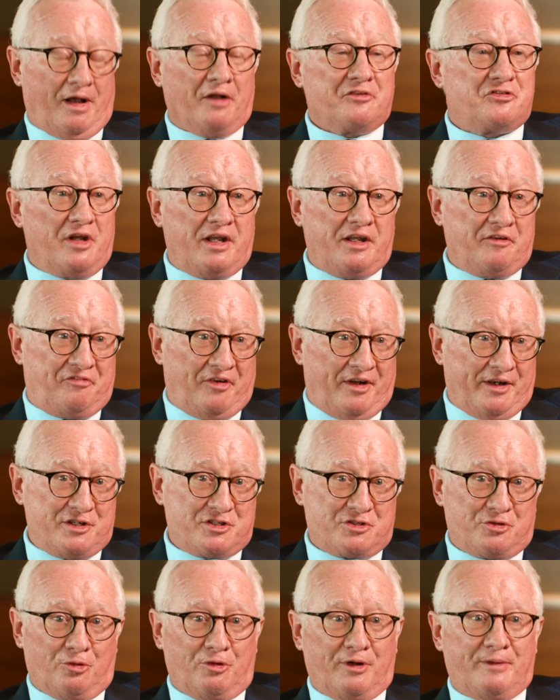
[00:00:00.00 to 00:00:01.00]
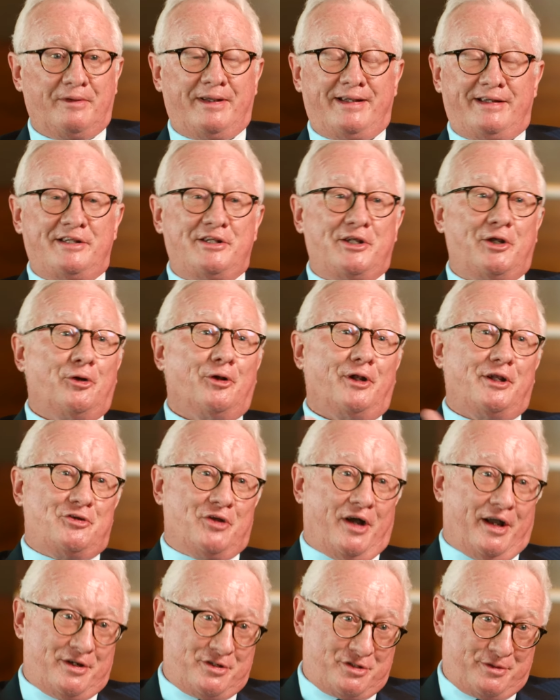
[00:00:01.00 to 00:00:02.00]
I'll tell you a funny story. In the early
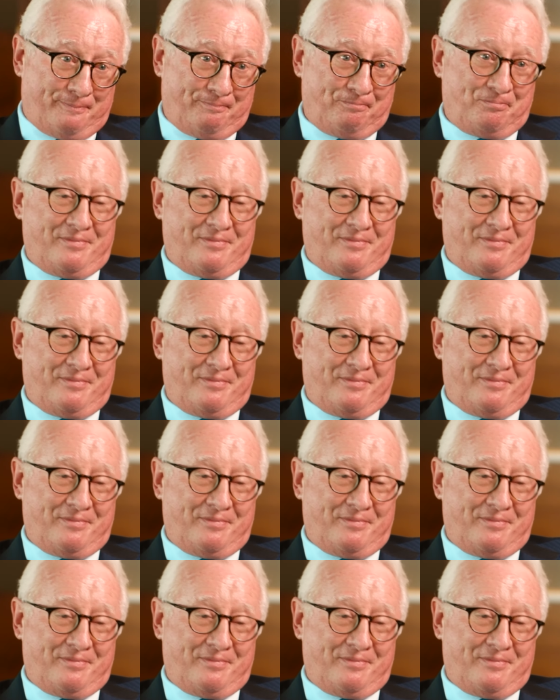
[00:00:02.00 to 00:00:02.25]
days